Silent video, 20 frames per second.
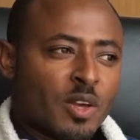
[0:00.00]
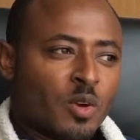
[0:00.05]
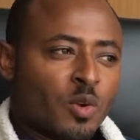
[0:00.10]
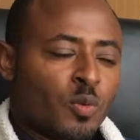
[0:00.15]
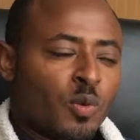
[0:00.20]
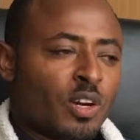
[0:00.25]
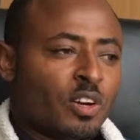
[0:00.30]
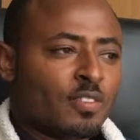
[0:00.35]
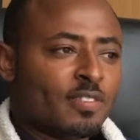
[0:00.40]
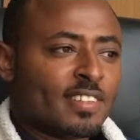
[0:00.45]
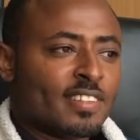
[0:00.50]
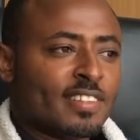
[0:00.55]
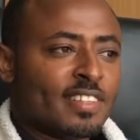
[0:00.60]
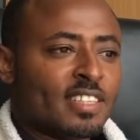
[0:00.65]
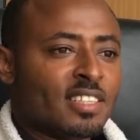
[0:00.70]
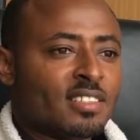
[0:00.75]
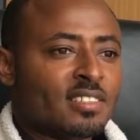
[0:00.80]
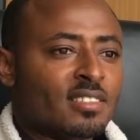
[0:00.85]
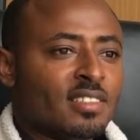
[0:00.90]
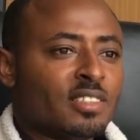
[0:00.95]
One of the
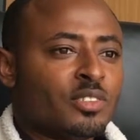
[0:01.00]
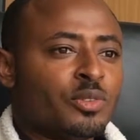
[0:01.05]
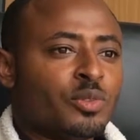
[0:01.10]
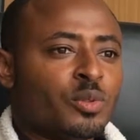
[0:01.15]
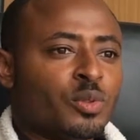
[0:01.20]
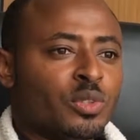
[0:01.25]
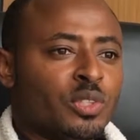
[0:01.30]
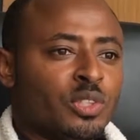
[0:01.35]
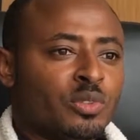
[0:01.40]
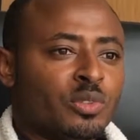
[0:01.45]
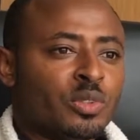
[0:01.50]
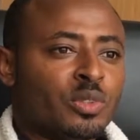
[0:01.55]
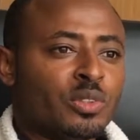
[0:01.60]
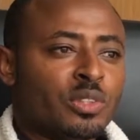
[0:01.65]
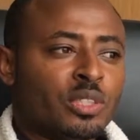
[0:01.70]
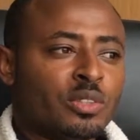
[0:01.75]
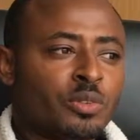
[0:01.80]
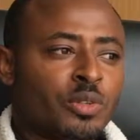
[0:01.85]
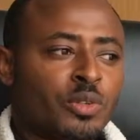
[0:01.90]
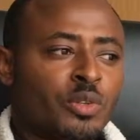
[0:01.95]
things that
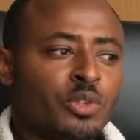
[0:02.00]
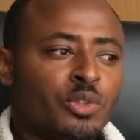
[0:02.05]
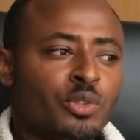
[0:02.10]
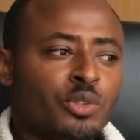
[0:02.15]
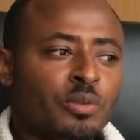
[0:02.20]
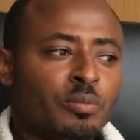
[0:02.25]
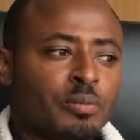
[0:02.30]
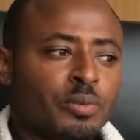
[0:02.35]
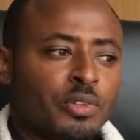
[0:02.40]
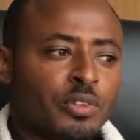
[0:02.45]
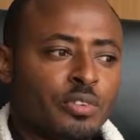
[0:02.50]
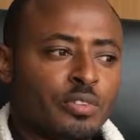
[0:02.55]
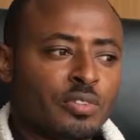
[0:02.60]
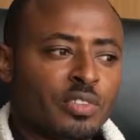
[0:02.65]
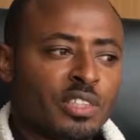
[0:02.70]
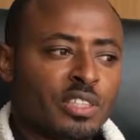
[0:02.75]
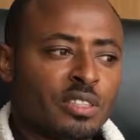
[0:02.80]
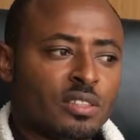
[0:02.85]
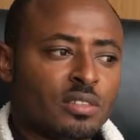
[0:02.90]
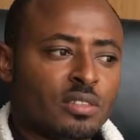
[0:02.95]
we're going to improve
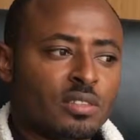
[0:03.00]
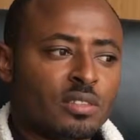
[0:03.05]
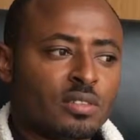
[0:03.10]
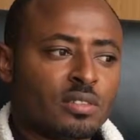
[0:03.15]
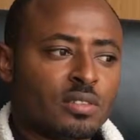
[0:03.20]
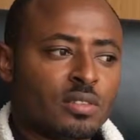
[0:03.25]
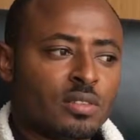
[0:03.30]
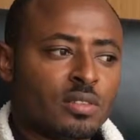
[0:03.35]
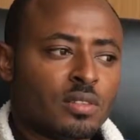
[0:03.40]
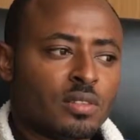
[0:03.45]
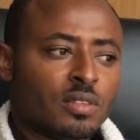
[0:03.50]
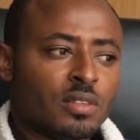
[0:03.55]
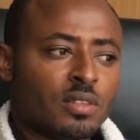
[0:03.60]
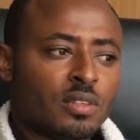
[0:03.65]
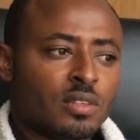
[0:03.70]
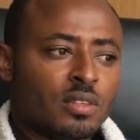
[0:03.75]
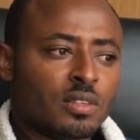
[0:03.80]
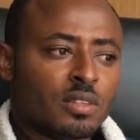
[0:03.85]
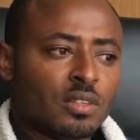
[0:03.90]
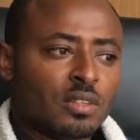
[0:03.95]
is
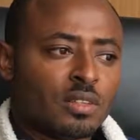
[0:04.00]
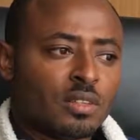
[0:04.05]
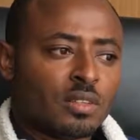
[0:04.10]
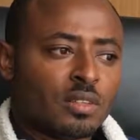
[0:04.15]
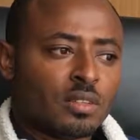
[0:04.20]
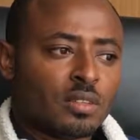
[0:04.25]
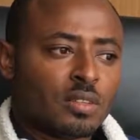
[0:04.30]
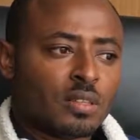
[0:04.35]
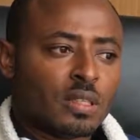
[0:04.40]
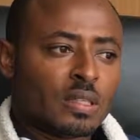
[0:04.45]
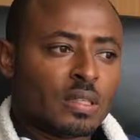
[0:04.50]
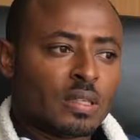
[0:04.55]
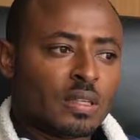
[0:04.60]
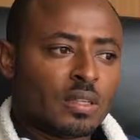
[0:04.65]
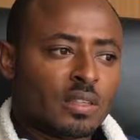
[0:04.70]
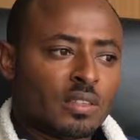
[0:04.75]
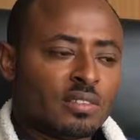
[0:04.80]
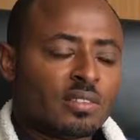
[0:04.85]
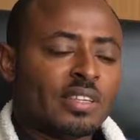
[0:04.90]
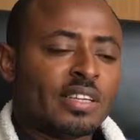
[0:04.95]

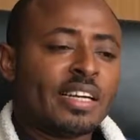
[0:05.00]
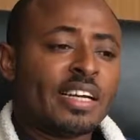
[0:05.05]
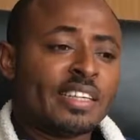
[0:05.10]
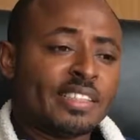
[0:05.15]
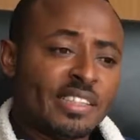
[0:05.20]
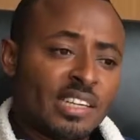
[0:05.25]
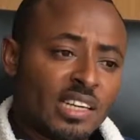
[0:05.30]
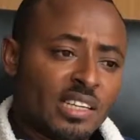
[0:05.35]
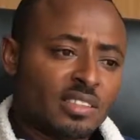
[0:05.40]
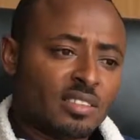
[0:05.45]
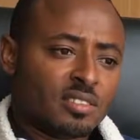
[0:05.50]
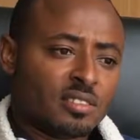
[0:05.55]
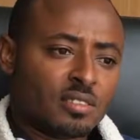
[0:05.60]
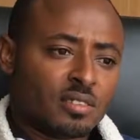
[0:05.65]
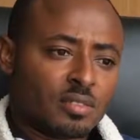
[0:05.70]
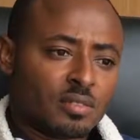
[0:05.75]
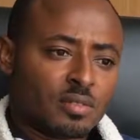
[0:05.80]
the guidelines,